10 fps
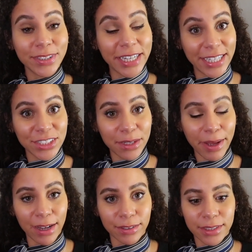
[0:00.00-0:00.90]
change them
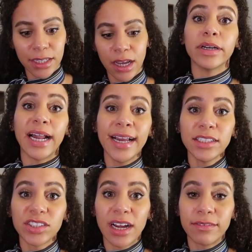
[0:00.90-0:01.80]
out. When I
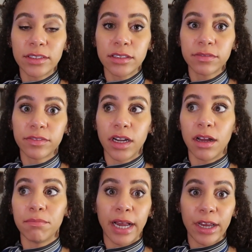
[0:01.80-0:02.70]
travel
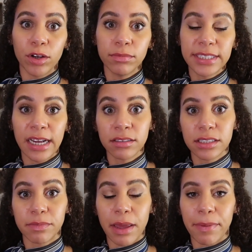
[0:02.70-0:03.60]
from my hometown
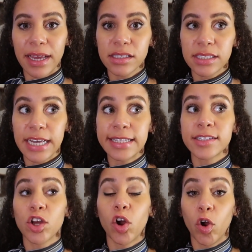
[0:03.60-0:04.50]
to my base,
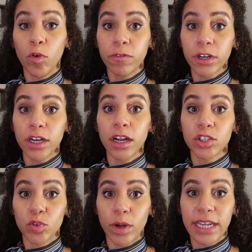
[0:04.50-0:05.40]
it's over
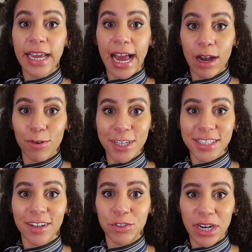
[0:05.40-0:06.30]
20
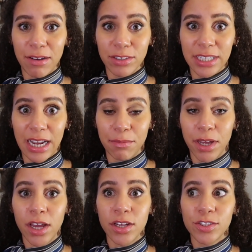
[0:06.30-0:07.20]
hours of travel time.
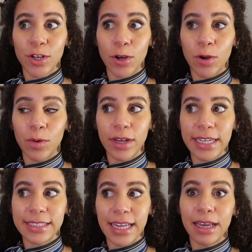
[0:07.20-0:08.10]
So
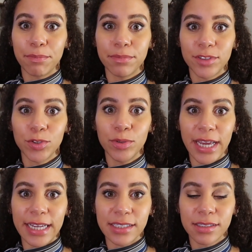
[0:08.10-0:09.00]
it's like 2
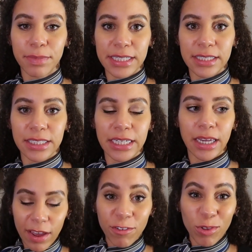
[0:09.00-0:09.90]
days, basically.
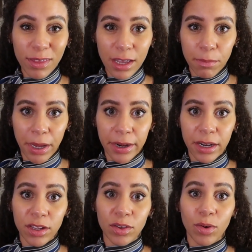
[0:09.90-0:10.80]
If you think about
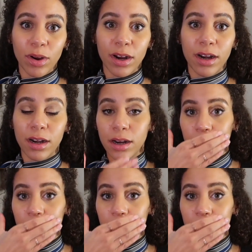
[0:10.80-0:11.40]
it, you're,